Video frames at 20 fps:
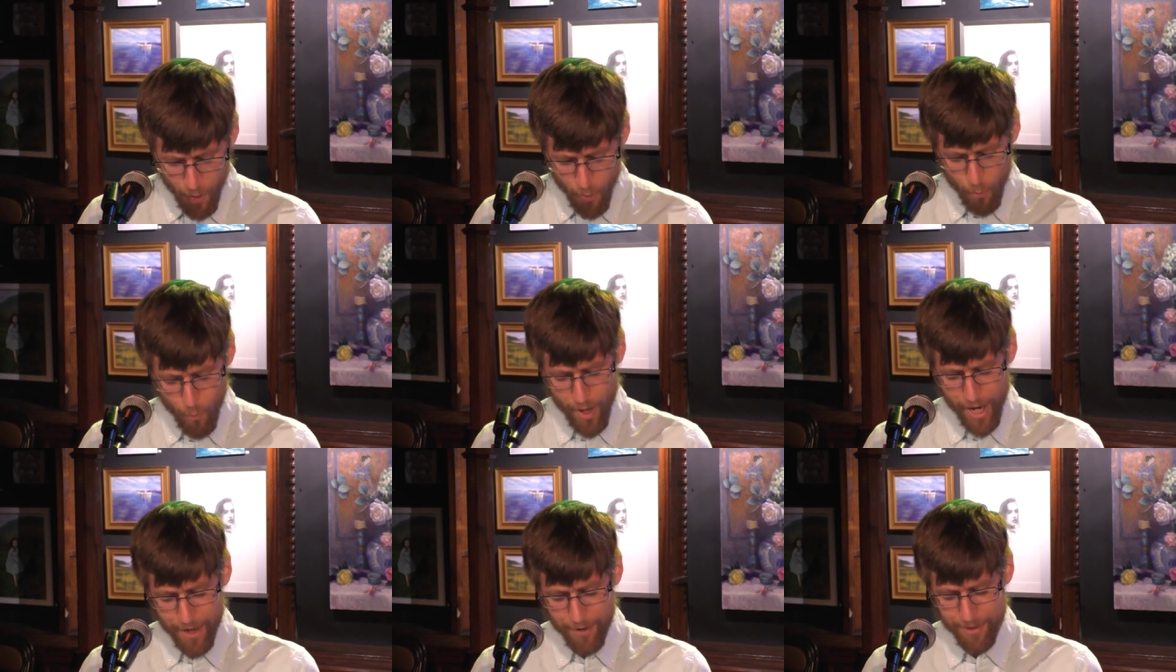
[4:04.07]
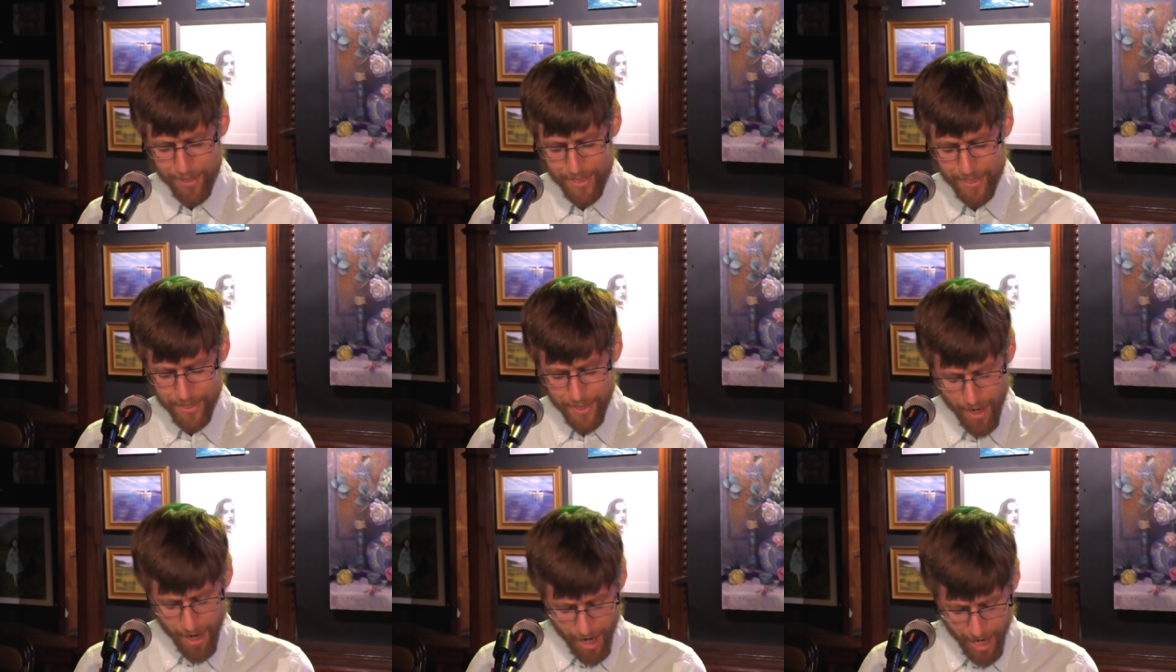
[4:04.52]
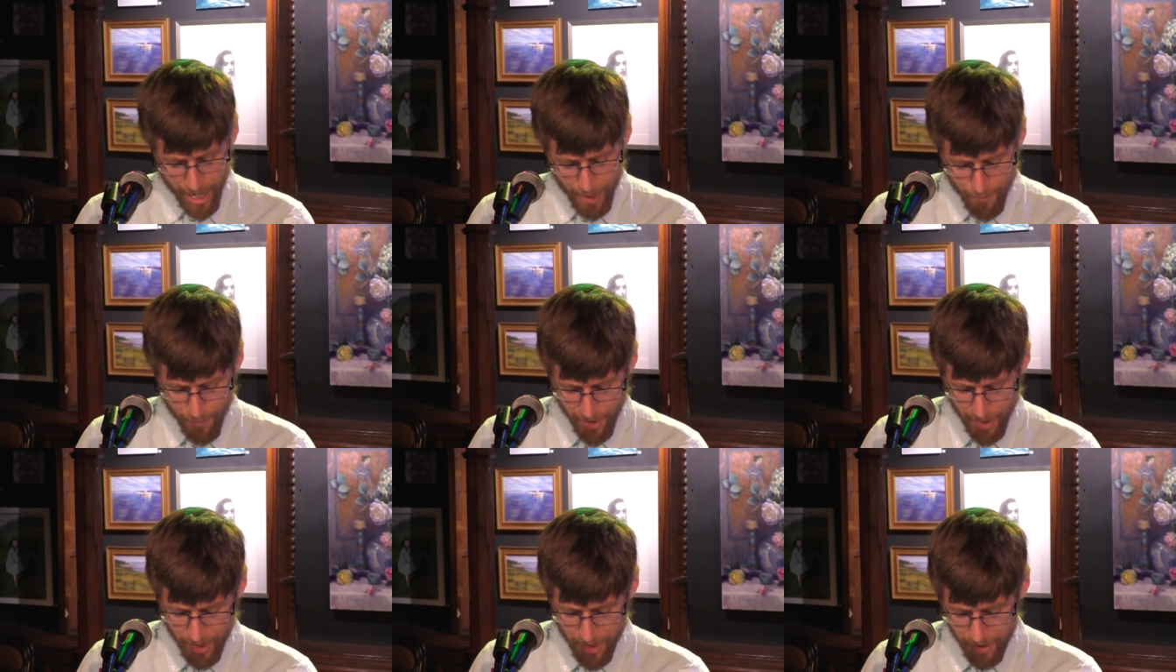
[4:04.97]
Where is time
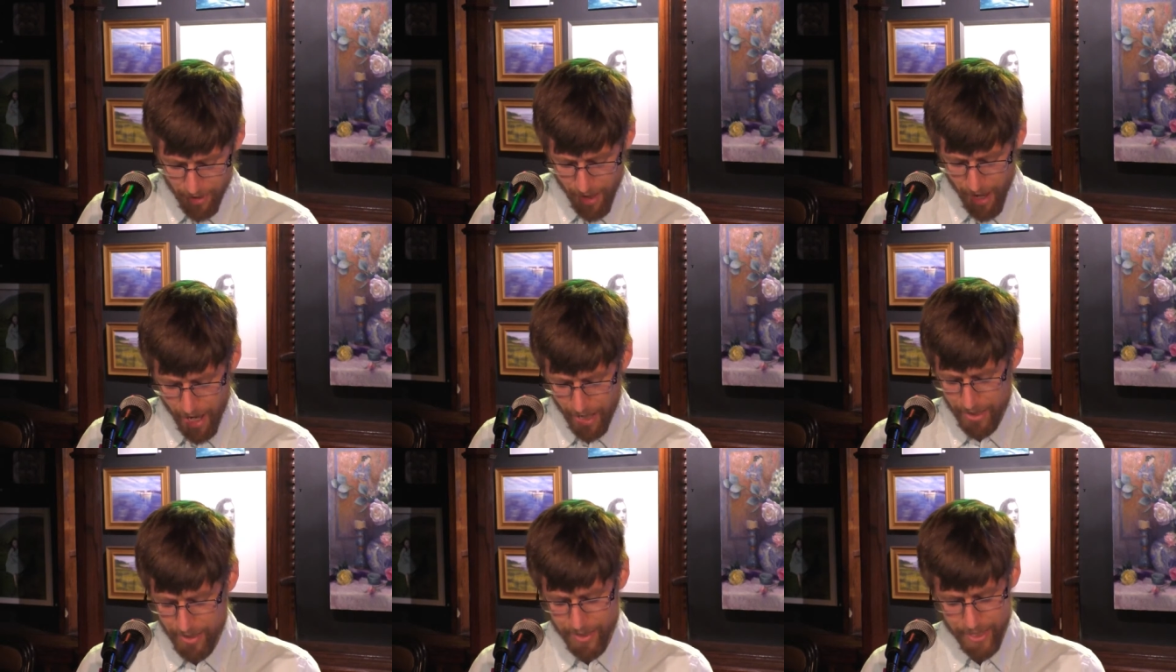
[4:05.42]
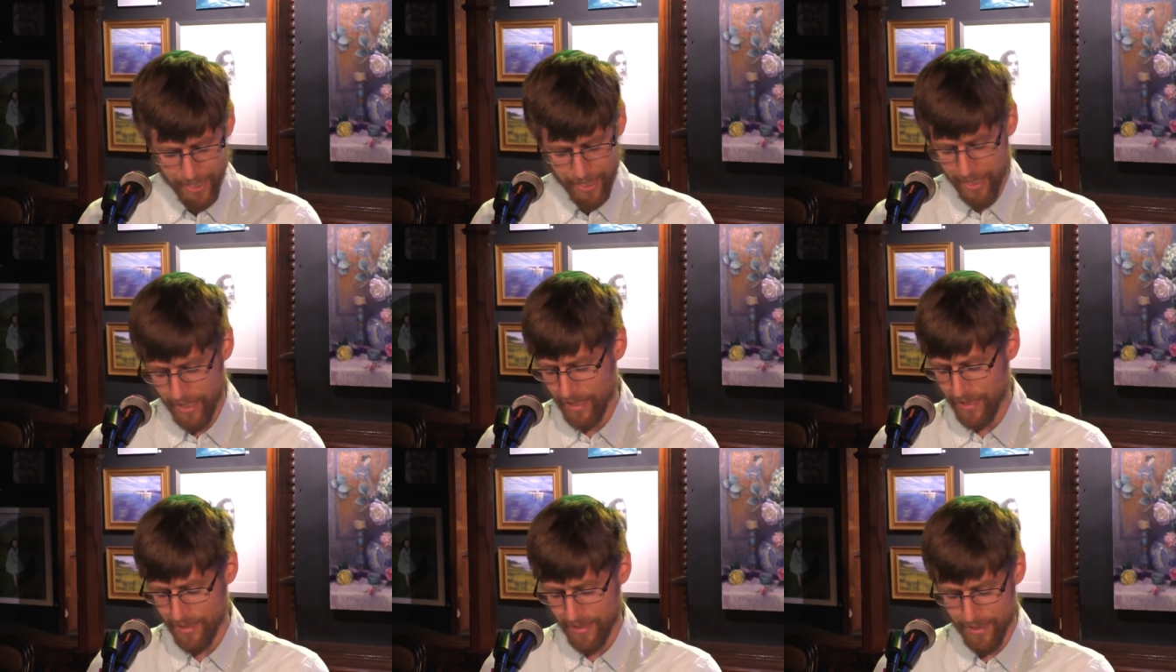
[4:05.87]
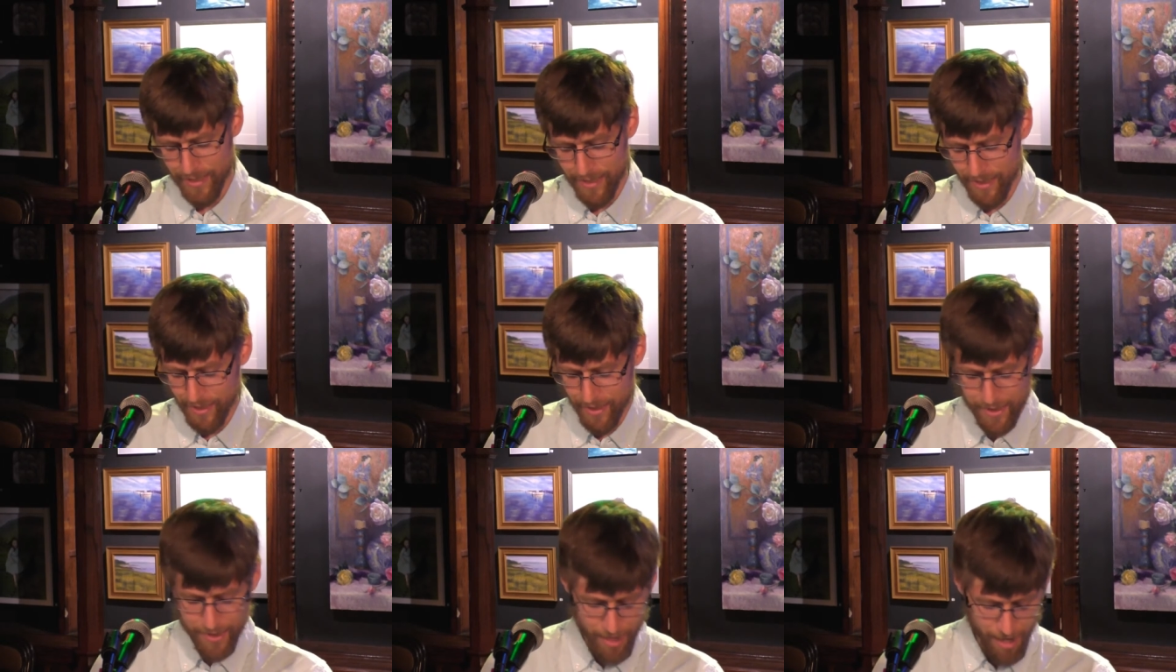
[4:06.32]
when a clock ticks
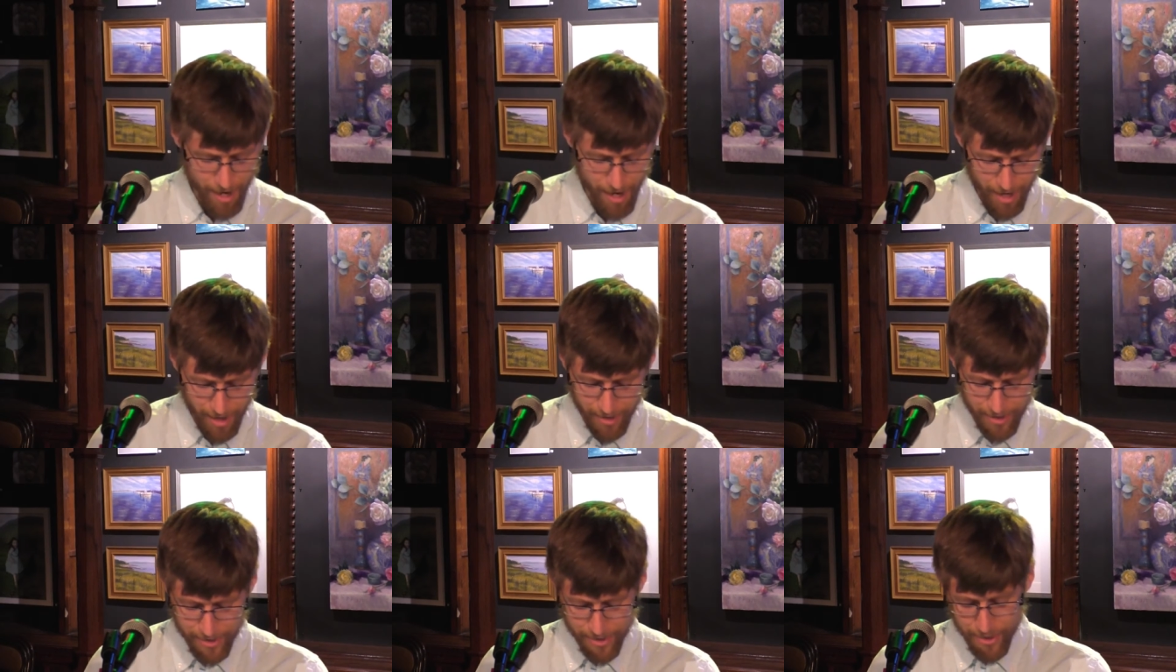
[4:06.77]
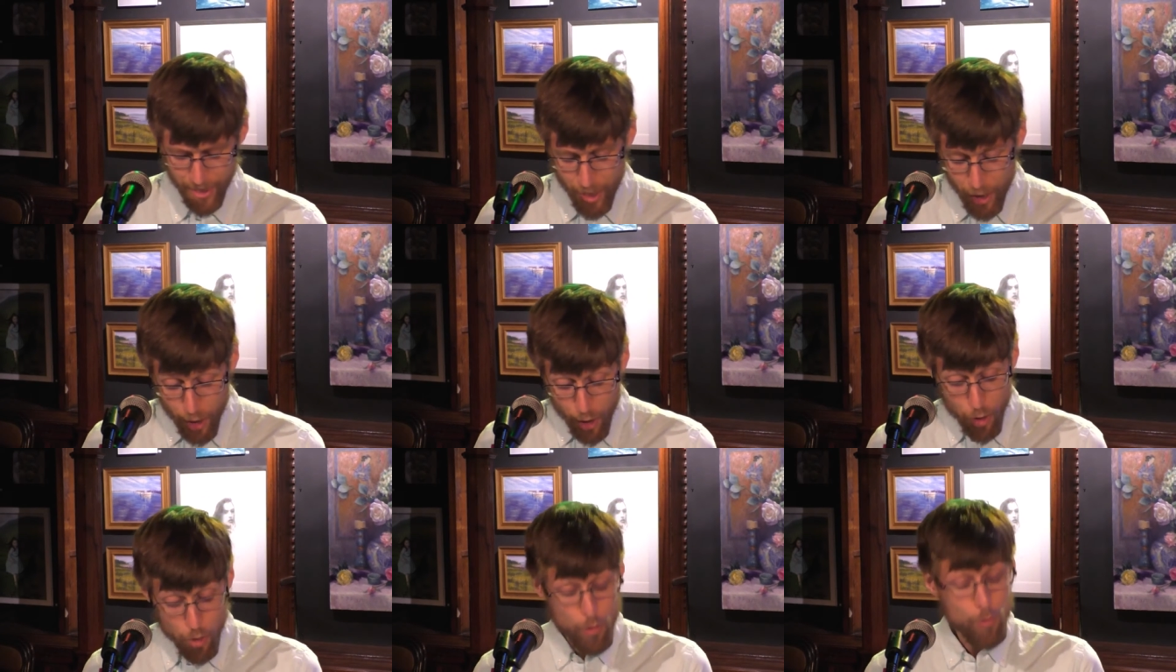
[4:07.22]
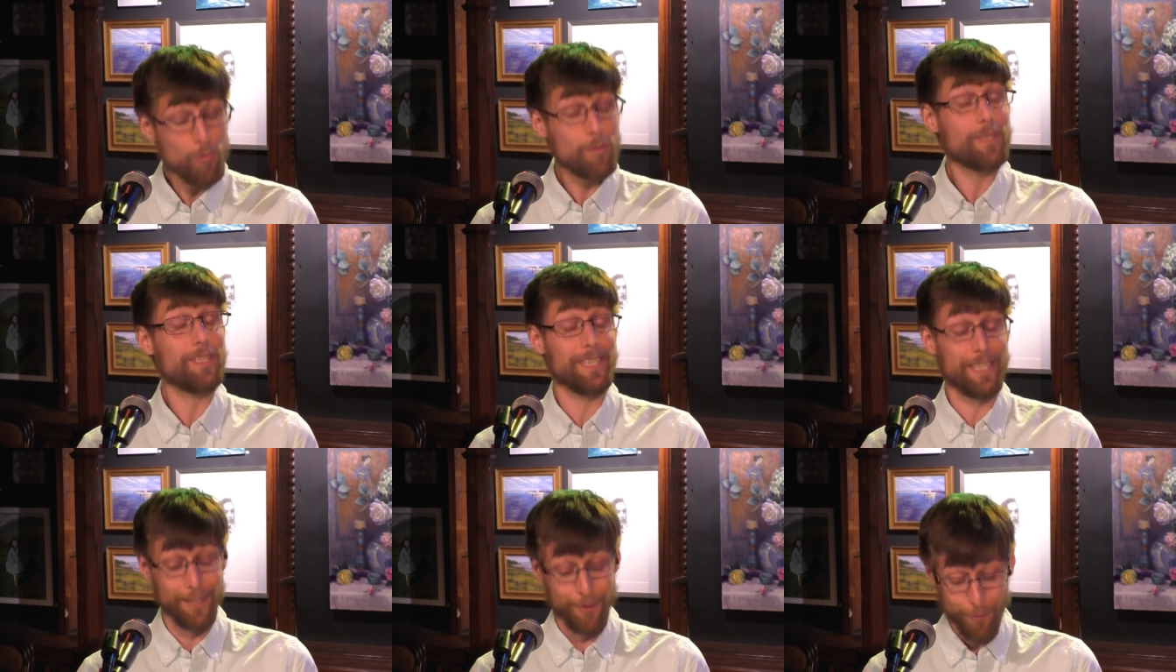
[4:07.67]
and talks,
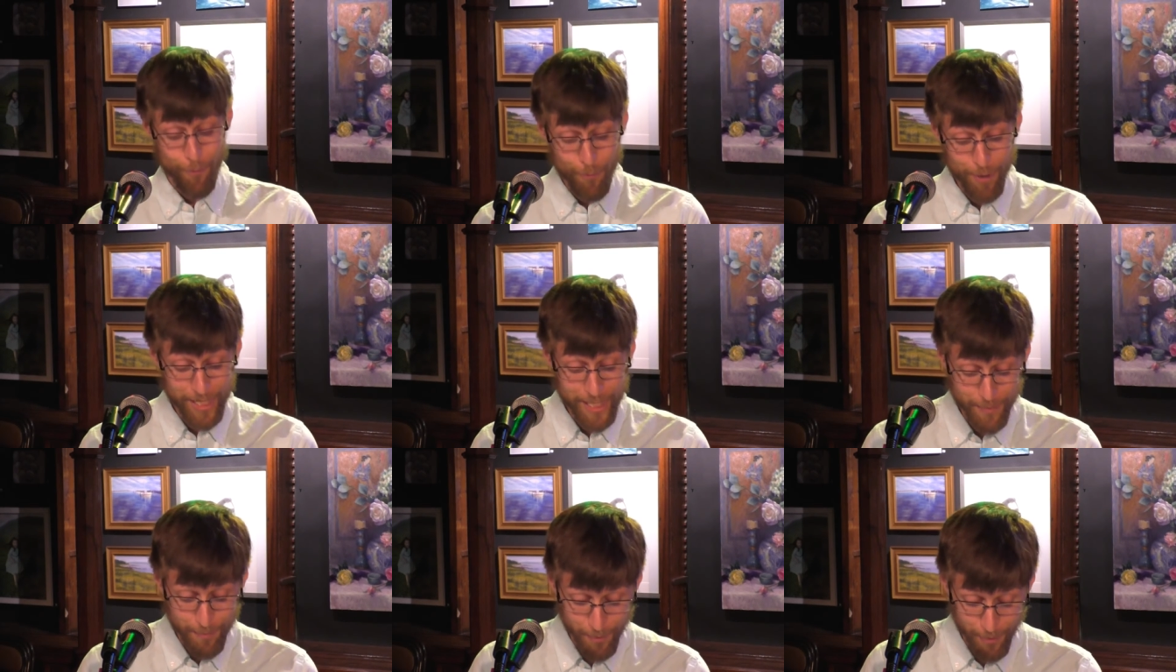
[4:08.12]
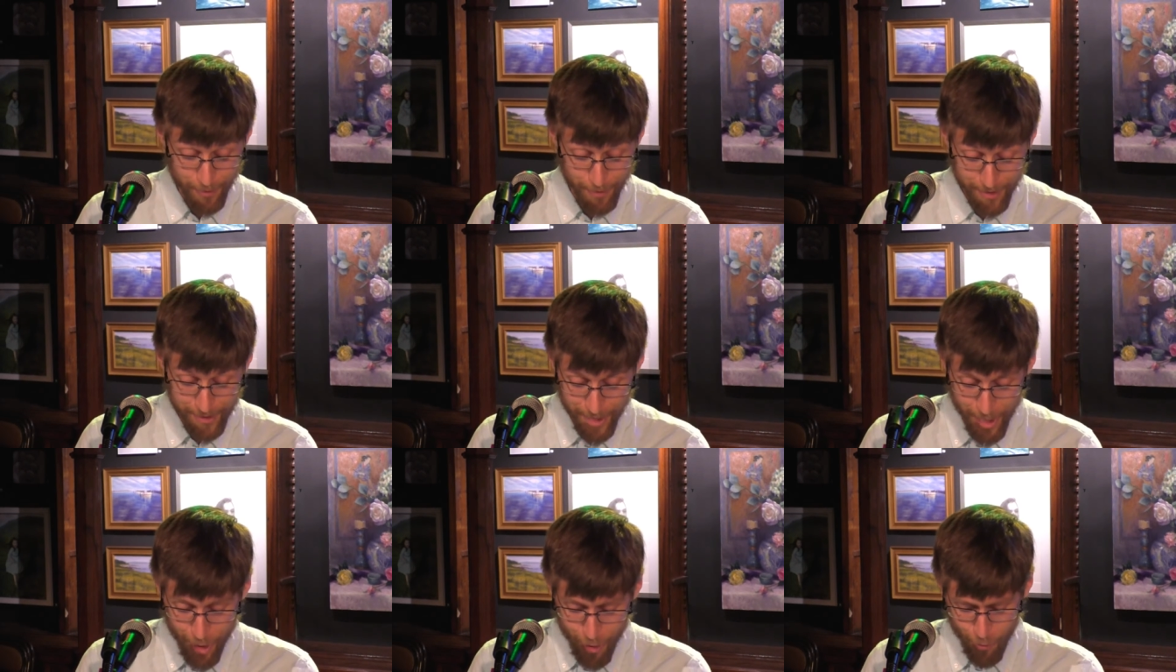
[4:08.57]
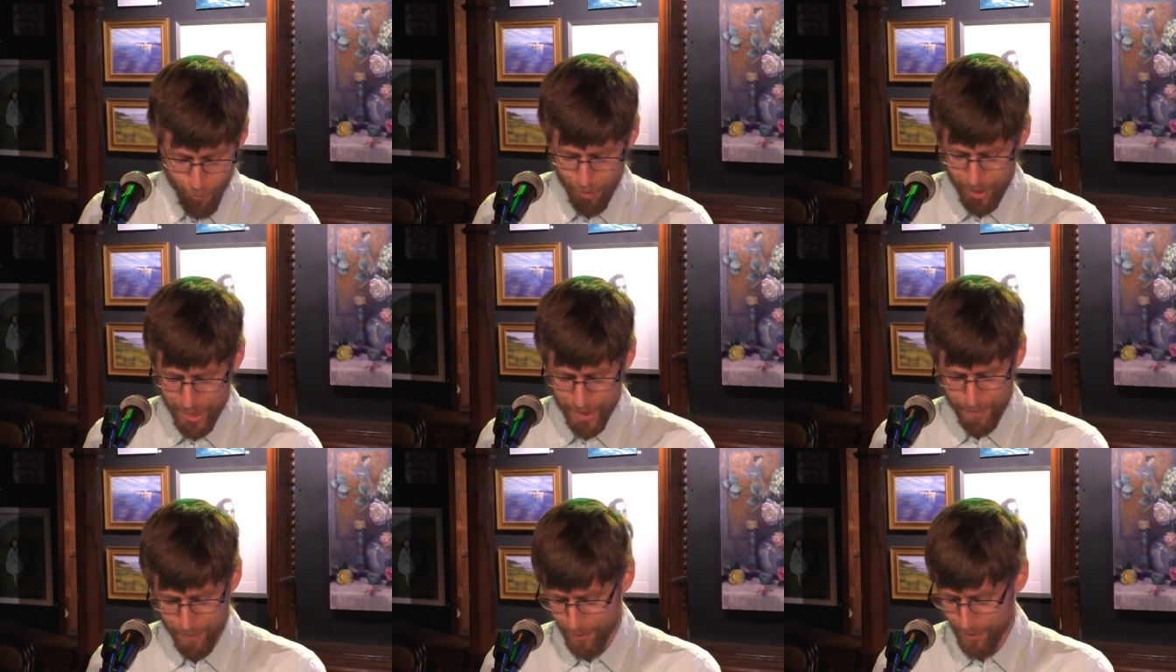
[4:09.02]
hoots and whispers,
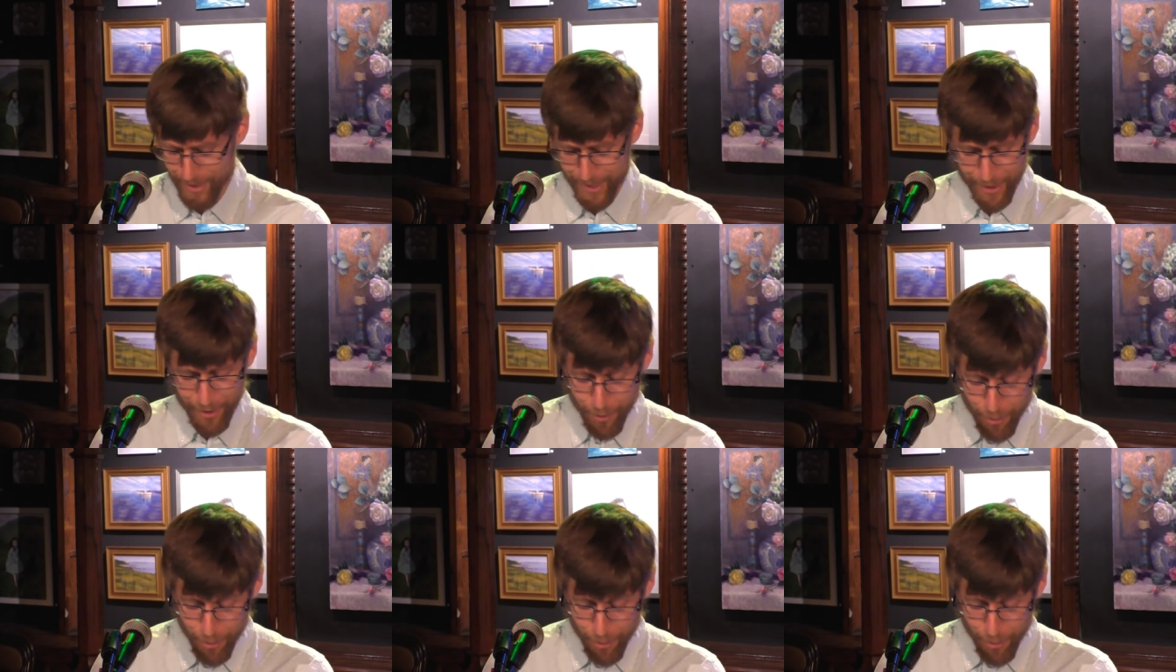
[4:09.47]
whispers and